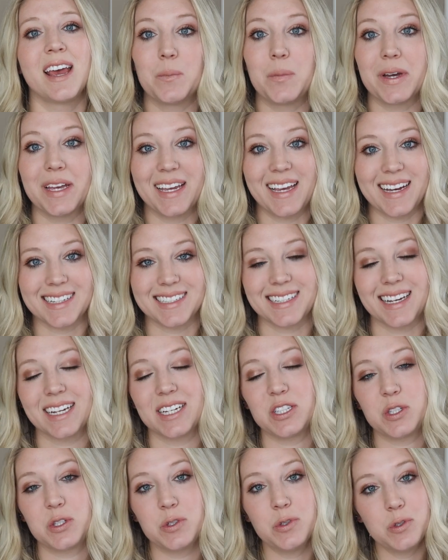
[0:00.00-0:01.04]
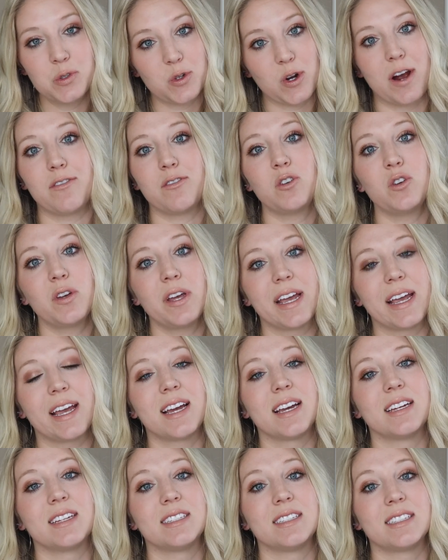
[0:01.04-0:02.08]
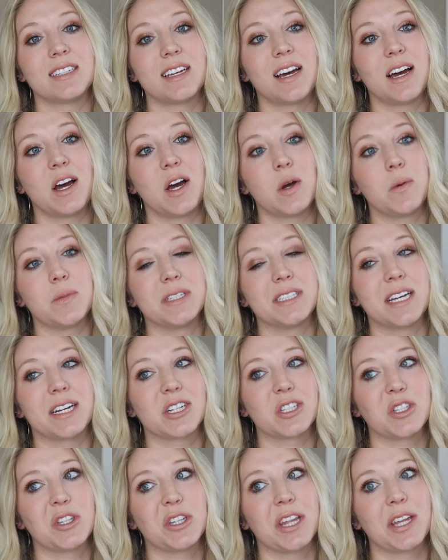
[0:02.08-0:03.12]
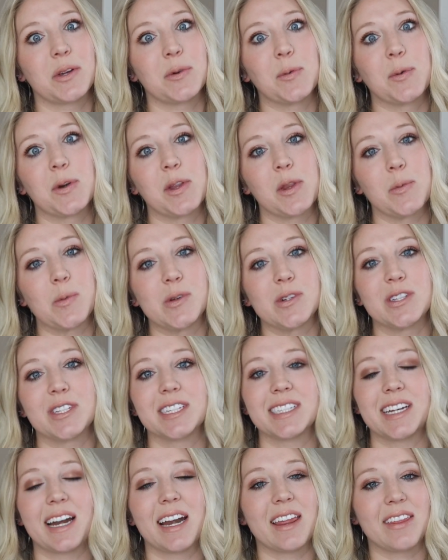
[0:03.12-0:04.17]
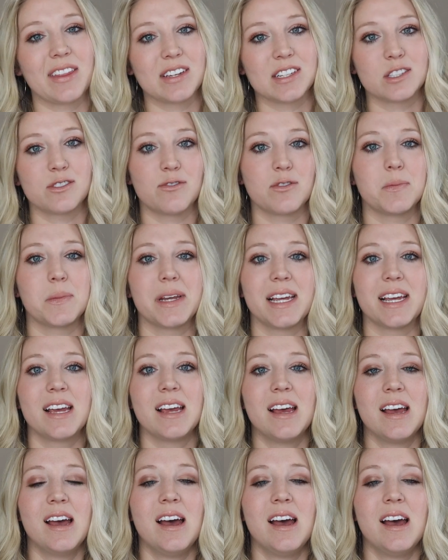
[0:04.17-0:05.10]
But yes, I do travel, and um, it's actually like one of the most exciting things for me